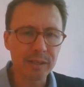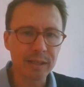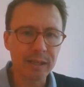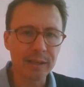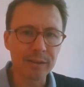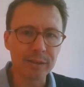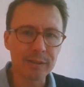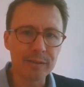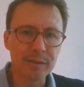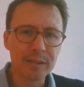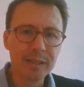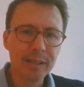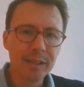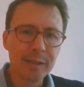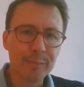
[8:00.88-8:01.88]
than others.
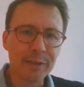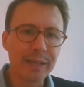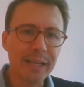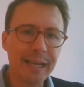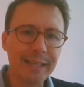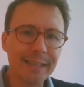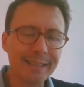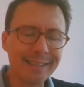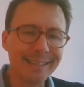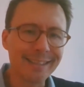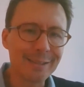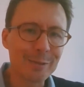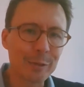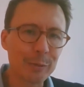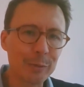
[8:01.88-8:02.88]
But again, uh,
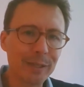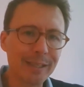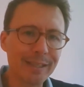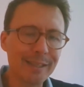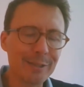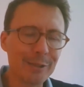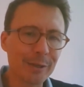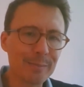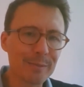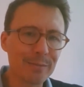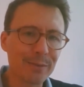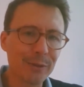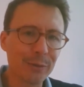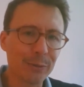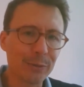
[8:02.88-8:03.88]
so in terms of you know,